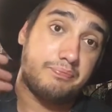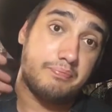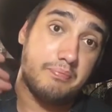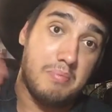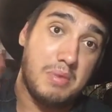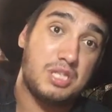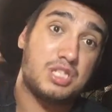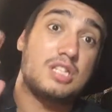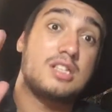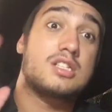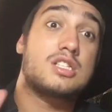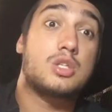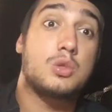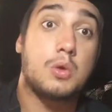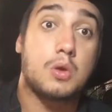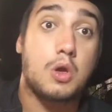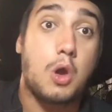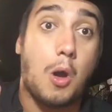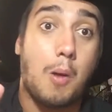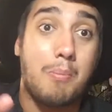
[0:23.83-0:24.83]
missions to
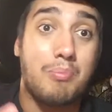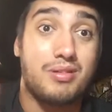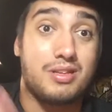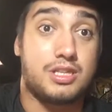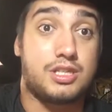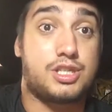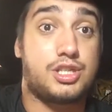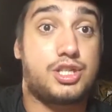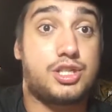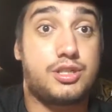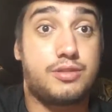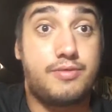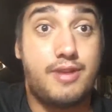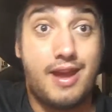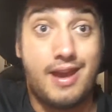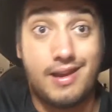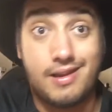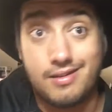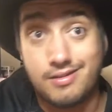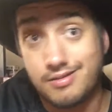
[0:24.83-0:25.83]
accomplish,
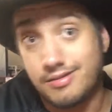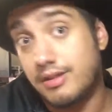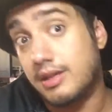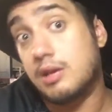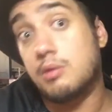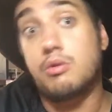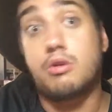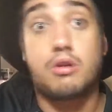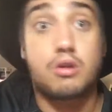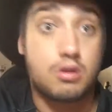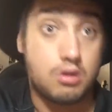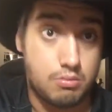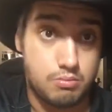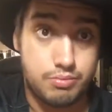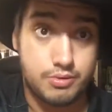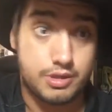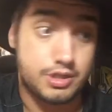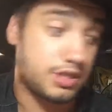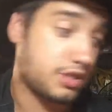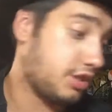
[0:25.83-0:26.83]
and they were
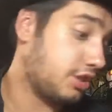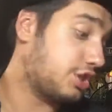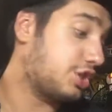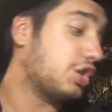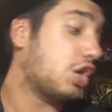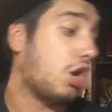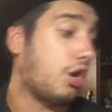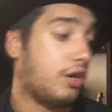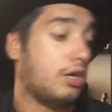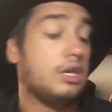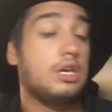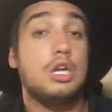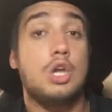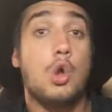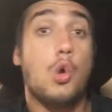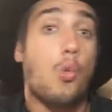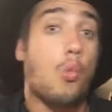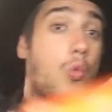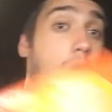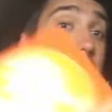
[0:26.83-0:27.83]
accomplished. So,
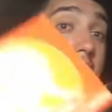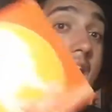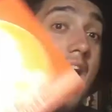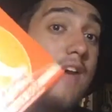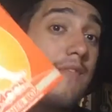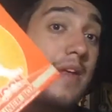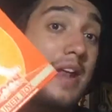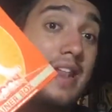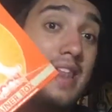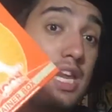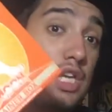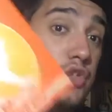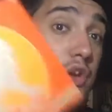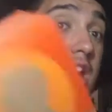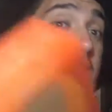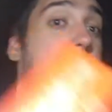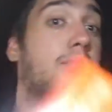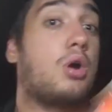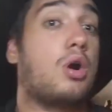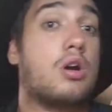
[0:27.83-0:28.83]
we have an Elite
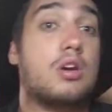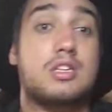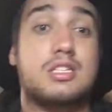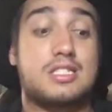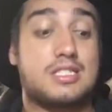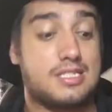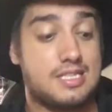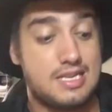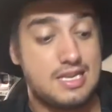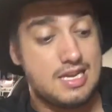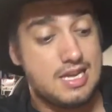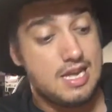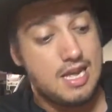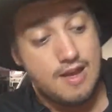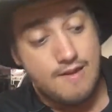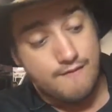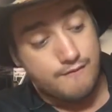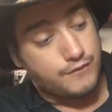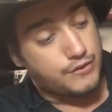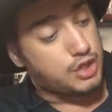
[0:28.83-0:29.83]
Trainer box
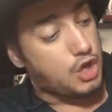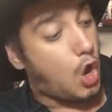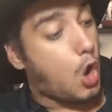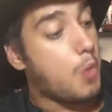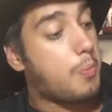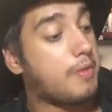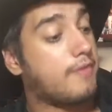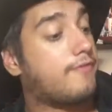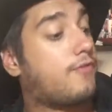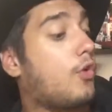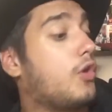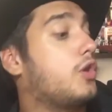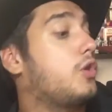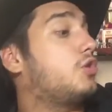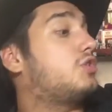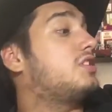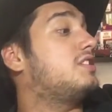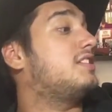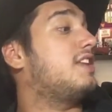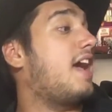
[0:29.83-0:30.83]
to open for you
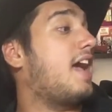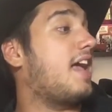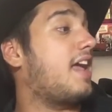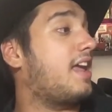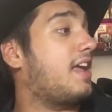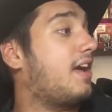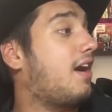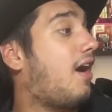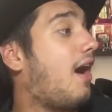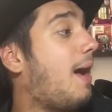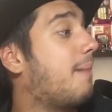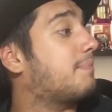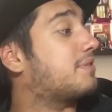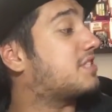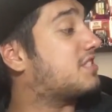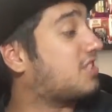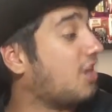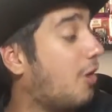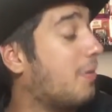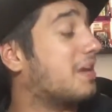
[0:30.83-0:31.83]
today. I'm
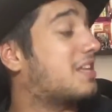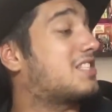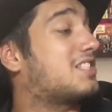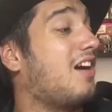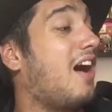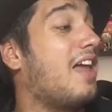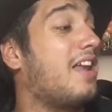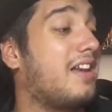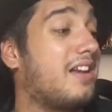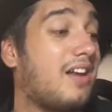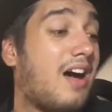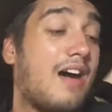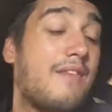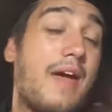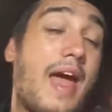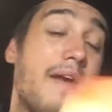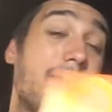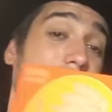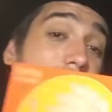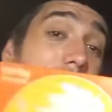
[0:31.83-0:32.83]
so excited.
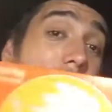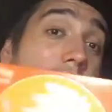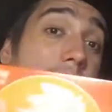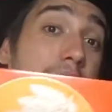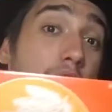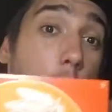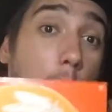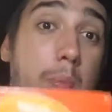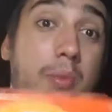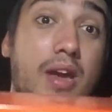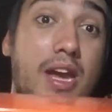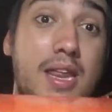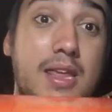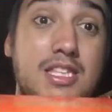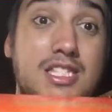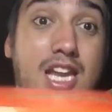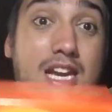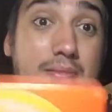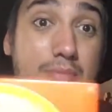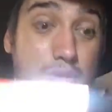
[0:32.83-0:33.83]
I've I haven't opened any
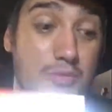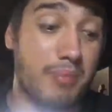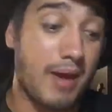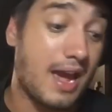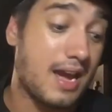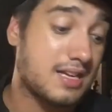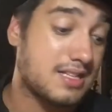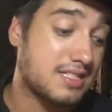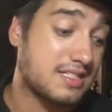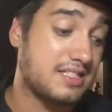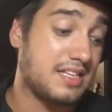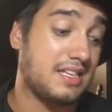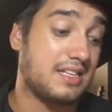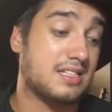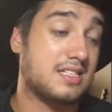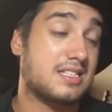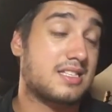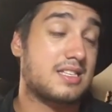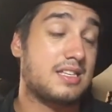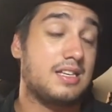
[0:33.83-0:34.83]
Sun and Moon packs
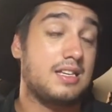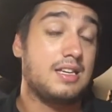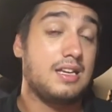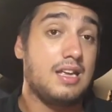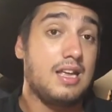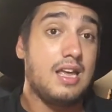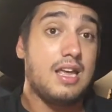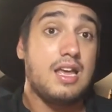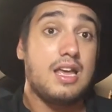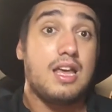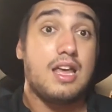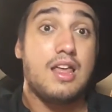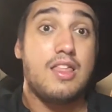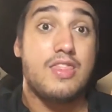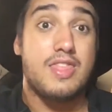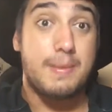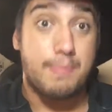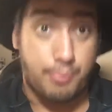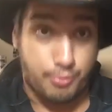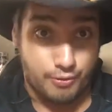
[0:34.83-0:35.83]
since
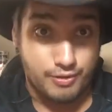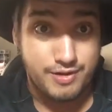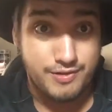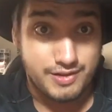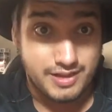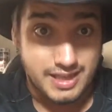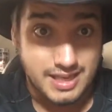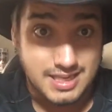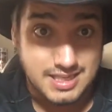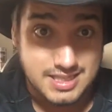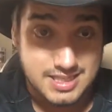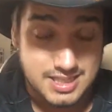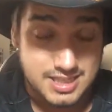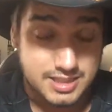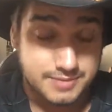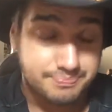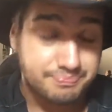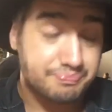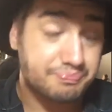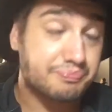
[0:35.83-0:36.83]
the pre-release.
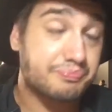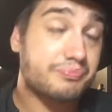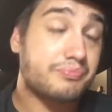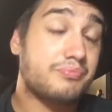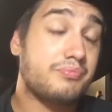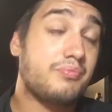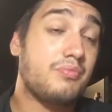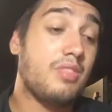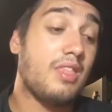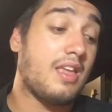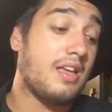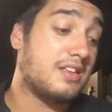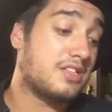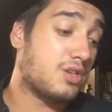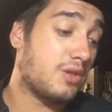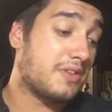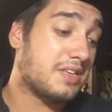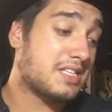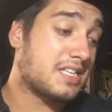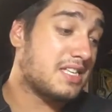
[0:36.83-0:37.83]

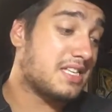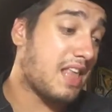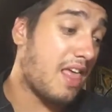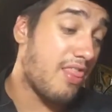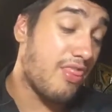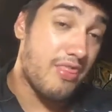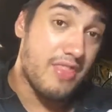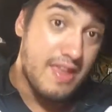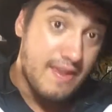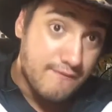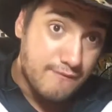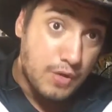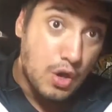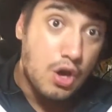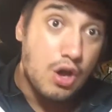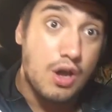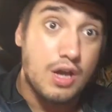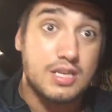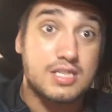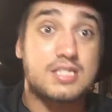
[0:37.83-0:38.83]
So this is the
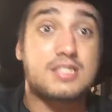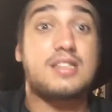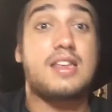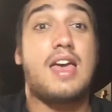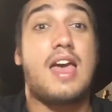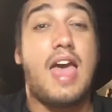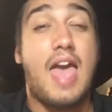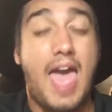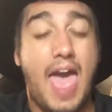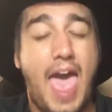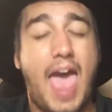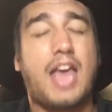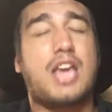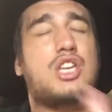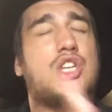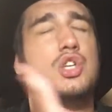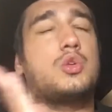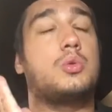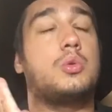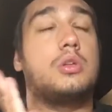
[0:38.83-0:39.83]
first
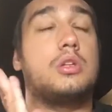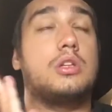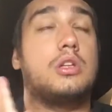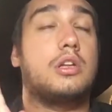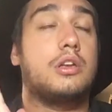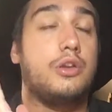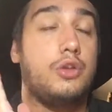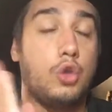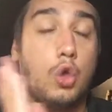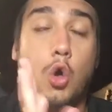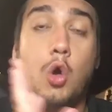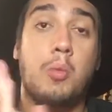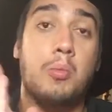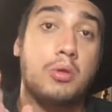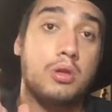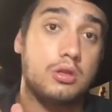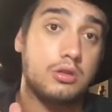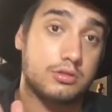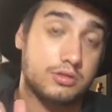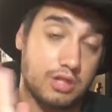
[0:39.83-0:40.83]
actual
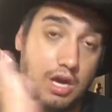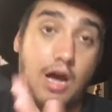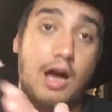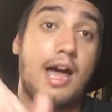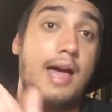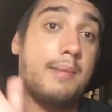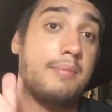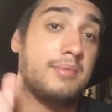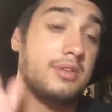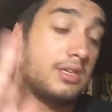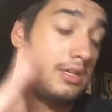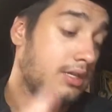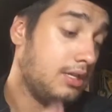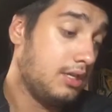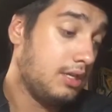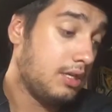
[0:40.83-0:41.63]
normal timed